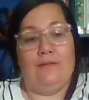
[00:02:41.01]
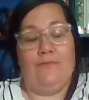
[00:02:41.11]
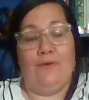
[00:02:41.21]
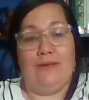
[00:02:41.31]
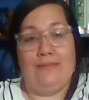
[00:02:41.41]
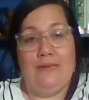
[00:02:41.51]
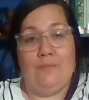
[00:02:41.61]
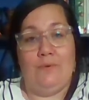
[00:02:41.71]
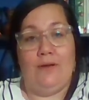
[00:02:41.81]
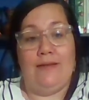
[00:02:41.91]
For
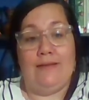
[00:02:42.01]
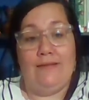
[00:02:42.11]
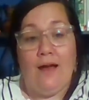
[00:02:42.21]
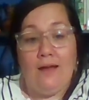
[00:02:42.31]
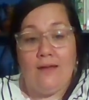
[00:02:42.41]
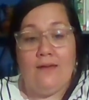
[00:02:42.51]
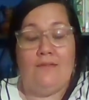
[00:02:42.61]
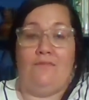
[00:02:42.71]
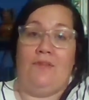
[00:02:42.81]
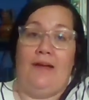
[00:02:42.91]
example, a duck
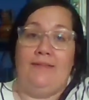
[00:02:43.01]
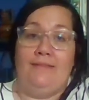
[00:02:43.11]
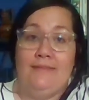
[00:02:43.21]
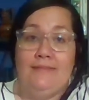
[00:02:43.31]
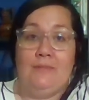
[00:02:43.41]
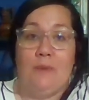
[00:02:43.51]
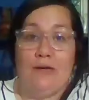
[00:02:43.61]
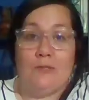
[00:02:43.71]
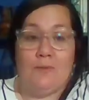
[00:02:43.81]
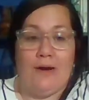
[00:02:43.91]
can fly 60
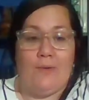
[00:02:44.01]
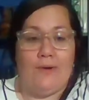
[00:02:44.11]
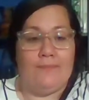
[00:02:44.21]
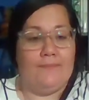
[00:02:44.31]
miles per hour.